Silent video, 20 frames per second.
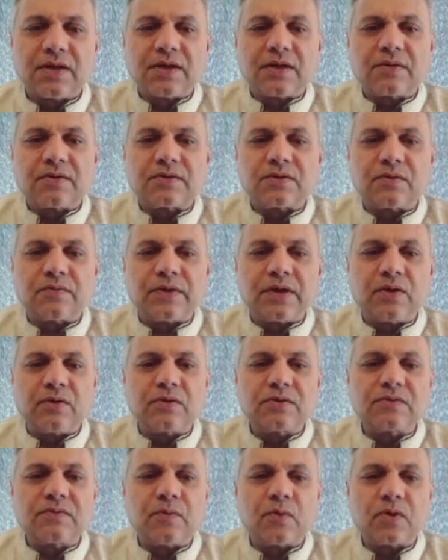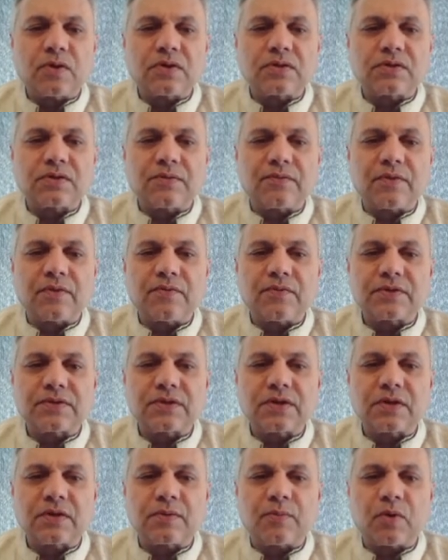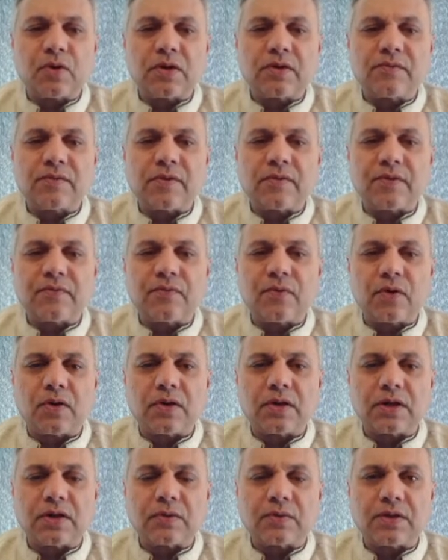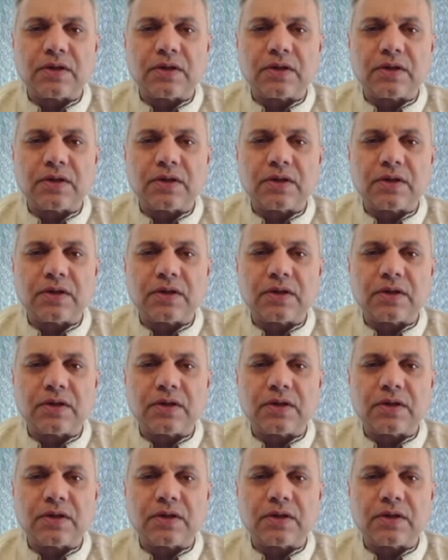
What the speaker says: So we lose focus of our physical body when we fall into a